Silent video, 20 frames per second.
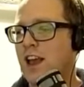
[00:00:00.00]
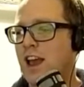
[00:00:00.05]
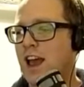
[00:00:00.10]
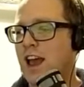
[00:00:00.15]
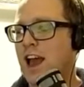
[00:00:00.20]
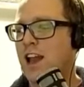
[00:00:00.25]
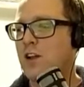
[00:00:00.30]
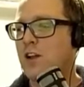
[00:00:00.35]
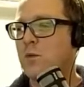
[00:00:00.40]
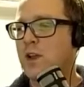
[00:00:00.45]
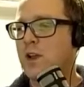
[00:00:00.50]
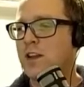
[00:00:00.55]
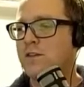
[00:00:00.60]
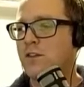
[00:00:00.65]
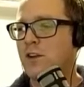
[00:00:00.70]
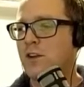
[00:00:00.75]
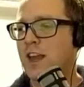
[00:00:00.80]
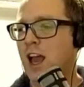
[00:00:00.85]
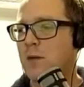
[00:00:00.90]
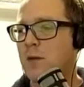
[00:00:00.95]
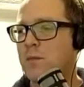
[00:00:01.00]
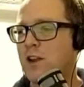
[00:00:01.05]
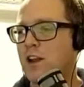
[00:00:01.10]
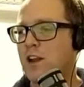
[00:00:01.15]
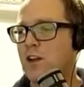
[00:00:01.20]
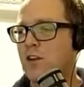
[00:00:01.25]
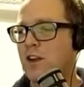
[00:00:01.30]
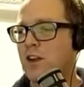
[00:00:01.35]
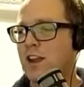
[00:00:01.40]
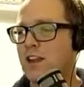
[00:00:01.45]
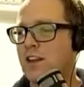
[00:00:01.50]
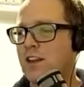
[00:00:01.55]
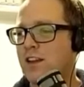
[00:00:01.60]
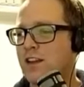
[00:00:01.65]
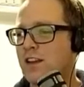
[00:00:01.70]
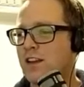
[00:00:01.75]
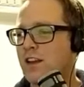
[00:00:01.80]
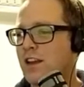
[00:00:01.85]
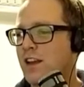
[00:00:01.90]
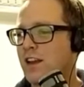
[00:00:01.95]
Halloween Vocabulary,
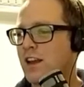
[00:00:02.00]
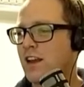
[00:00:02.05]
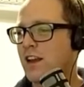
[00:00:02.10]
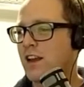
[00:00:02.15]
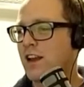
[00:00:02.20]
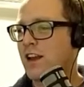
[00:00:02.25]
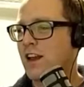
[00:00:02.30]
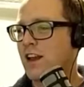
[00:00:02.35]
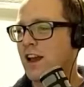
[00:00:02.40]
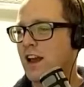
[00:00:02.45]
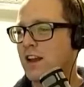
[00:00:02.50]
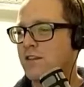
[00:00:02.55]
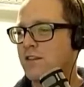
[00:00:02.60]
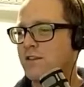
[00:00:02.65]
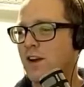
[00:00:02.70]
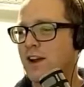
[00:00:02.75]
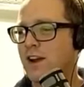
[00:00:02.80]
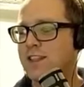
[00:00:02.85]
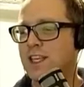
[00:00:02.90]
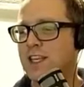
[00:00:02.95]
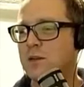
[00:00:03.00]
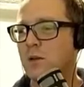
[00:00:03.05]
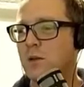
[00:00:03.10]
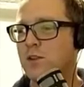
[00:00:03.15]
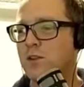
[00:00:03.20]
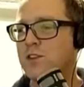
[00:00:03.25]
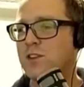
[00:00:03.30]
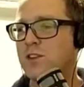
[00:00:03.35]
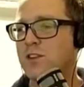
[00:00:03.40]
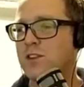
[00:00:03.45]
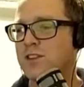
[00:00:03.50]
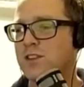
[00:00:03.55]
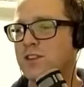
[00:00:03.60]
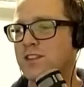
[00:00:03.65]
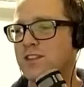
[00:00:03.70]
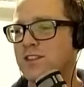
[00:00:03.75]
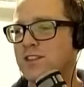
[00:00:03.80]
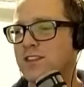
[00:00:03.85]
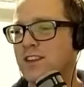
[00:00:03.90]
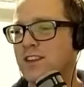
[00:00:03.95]
and Fighting Monsters.